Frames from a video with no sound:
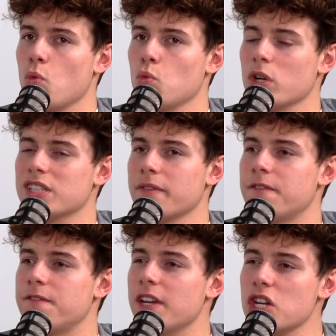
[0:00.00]
Was the
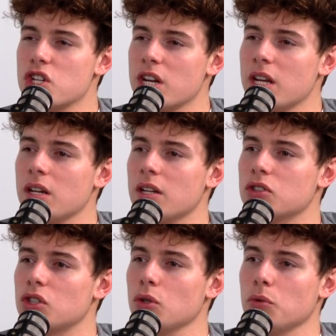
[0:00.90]
vision
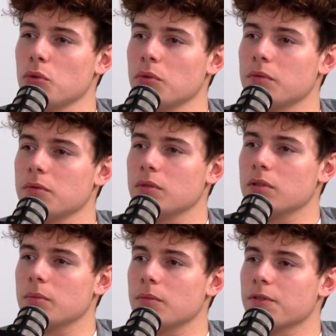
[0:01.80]
to
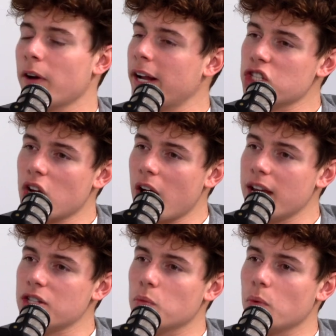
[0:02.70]
franchise?